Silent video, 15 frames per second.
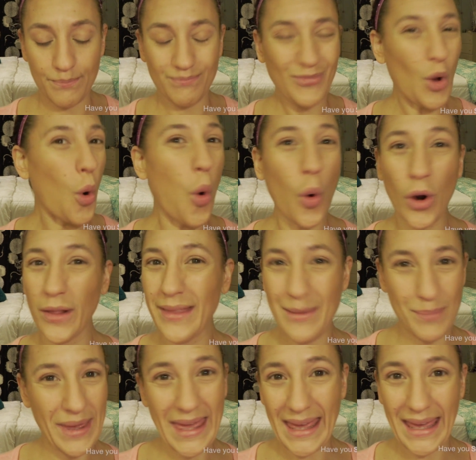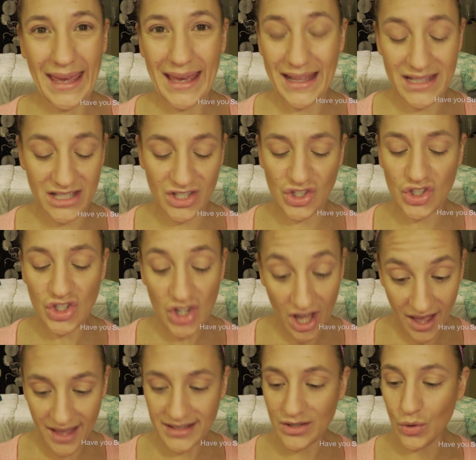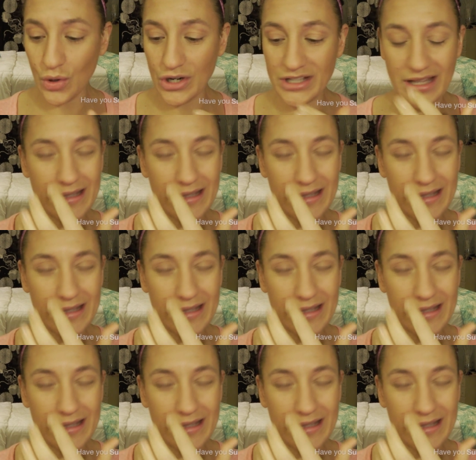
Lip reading: corally pink. It's just gorgeous.